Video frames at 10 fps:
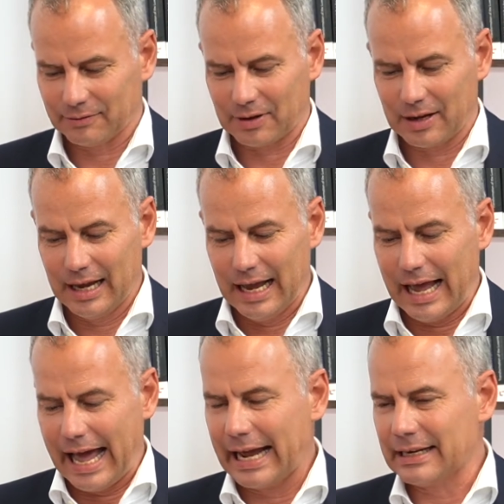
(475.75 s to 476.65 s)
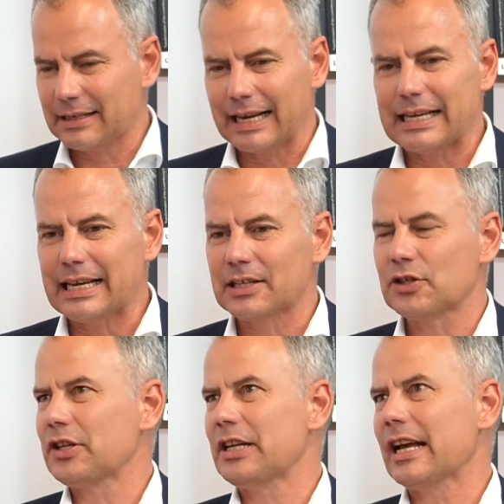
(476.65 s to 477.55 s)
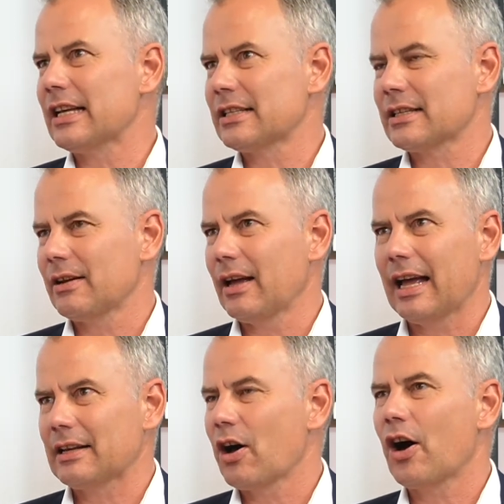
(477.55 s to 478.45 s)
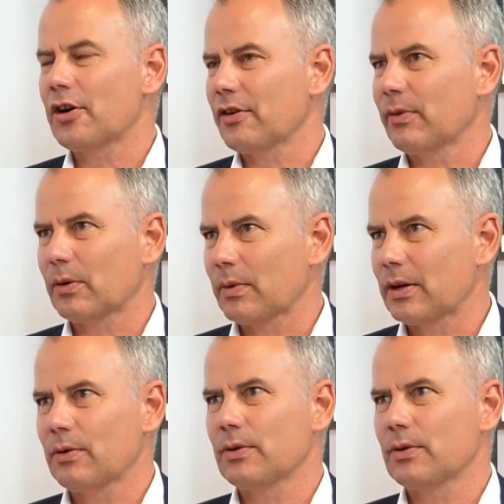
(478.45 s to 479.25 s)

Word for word: For, and uh, ESG is uh, at the heart of what we do.